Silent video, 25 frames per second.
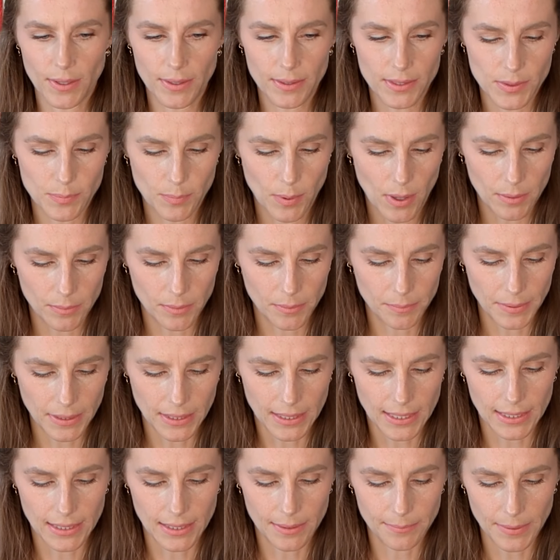one is probably
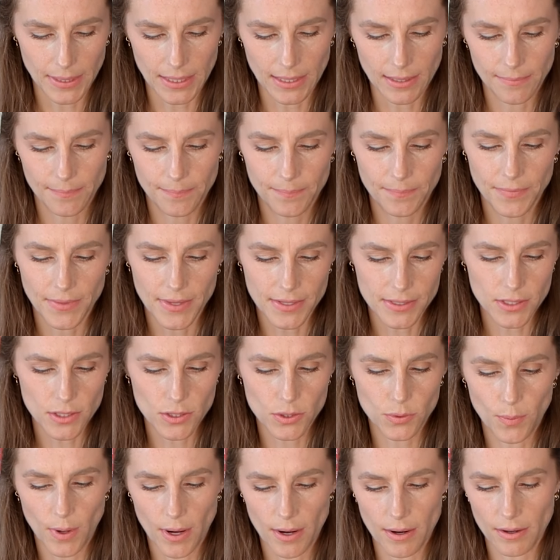gonna be, this
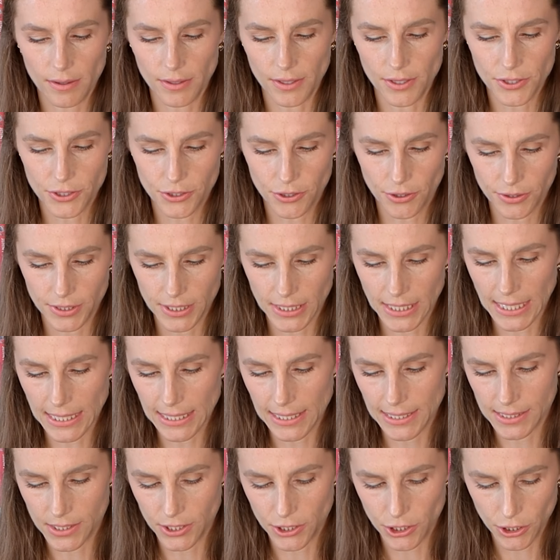is where you start to get
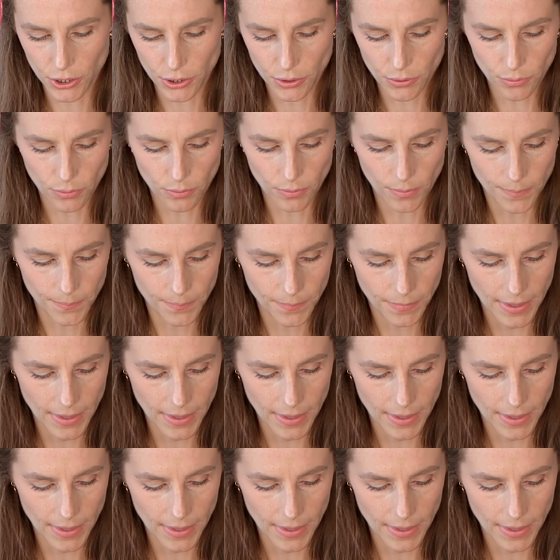into